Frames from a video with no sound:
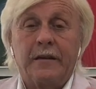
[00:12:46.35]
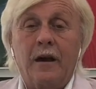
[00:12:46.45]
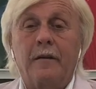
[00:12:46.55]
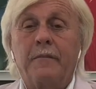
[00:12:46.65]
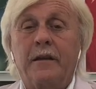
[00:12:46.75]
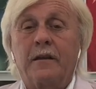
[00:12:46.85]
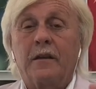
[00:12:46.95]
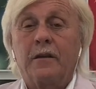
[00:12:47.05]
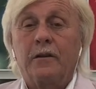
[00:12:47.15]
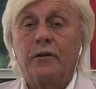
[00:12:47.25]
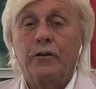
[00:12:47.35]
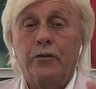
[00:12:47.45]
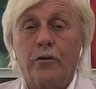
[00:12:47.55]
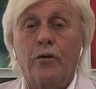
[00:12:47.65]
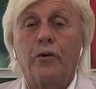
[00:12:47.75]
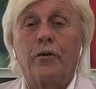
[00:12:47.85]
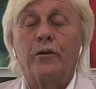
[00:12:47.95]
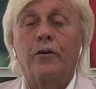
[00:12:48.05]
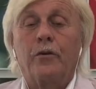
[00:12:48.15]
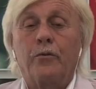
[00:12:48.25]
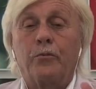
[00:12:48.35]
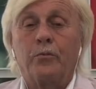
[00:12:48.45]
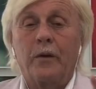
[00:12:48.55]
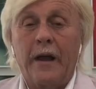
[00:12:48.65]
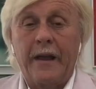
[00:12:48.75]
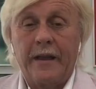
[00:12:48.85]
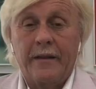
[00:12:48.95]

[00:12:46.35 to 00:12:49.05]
coming your way.